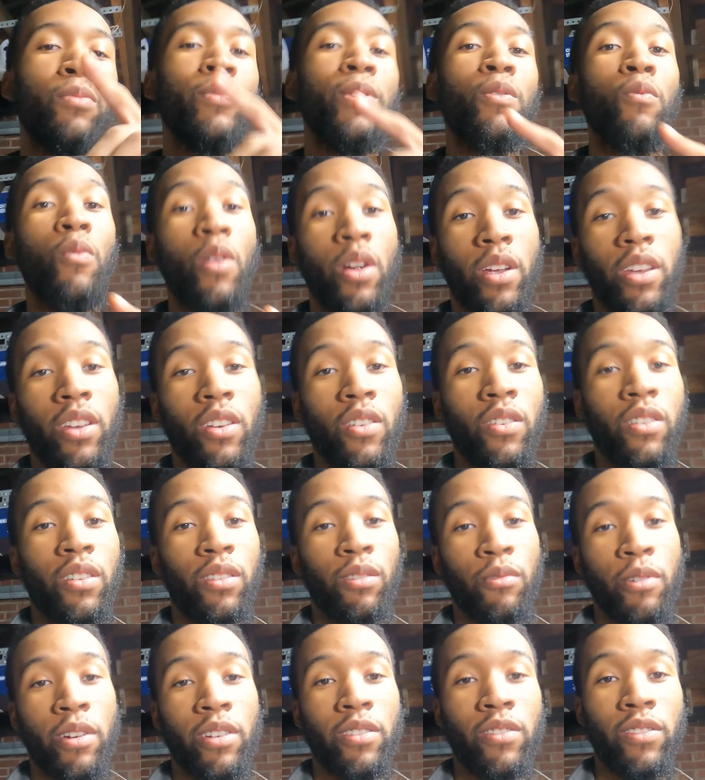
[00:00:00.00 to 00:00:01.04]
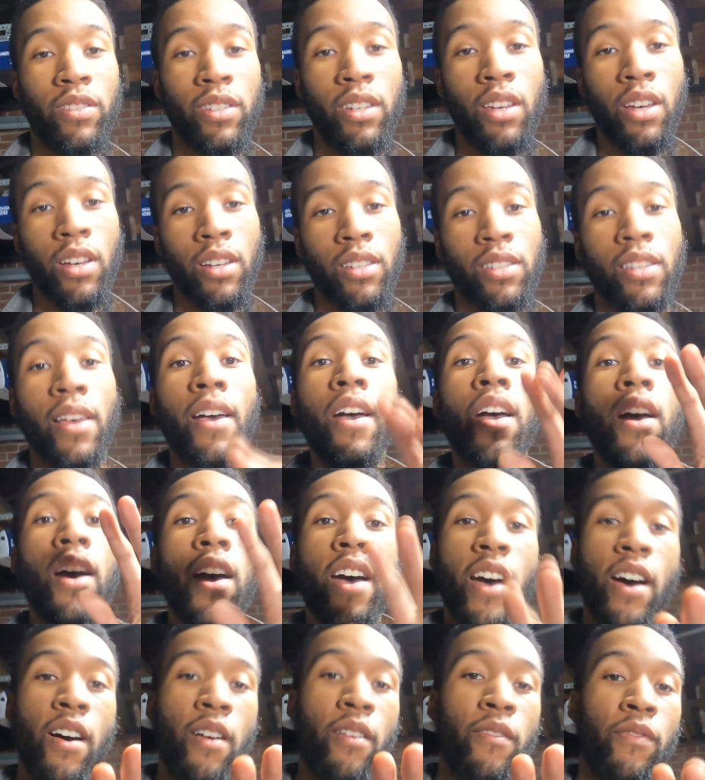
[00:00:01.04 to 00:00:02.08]
be working on the 300ZX.
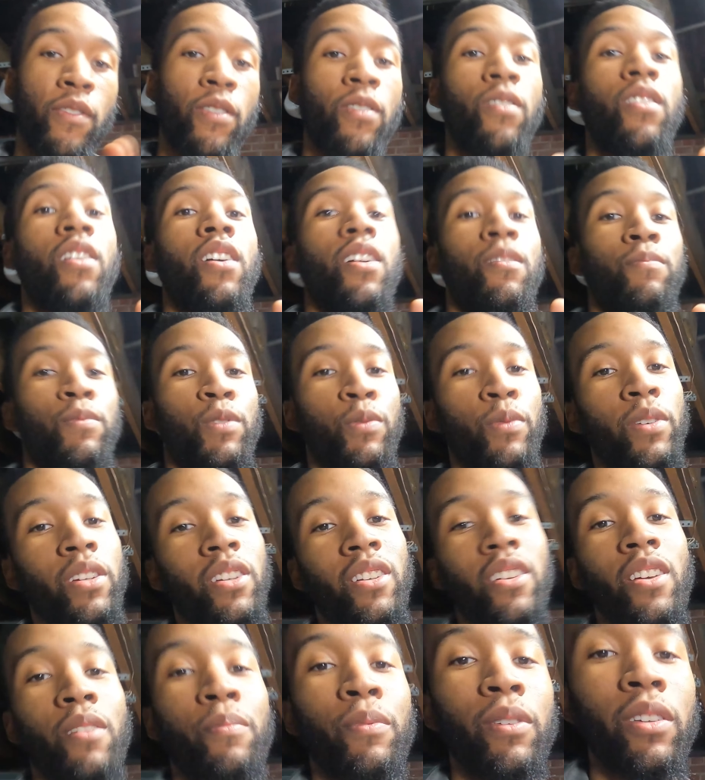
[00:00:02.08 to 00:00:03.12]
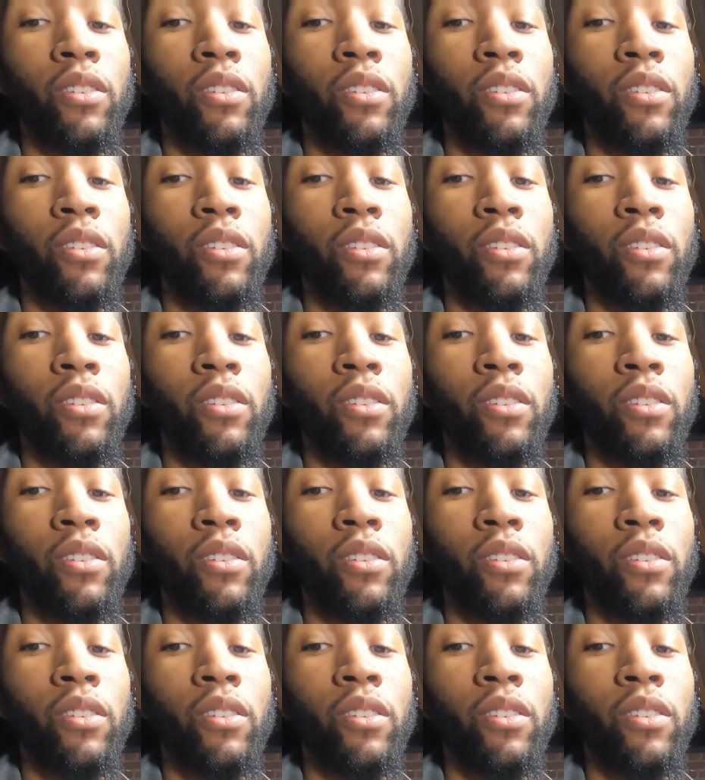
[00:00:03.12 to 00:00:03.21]
However, I'm switching it up a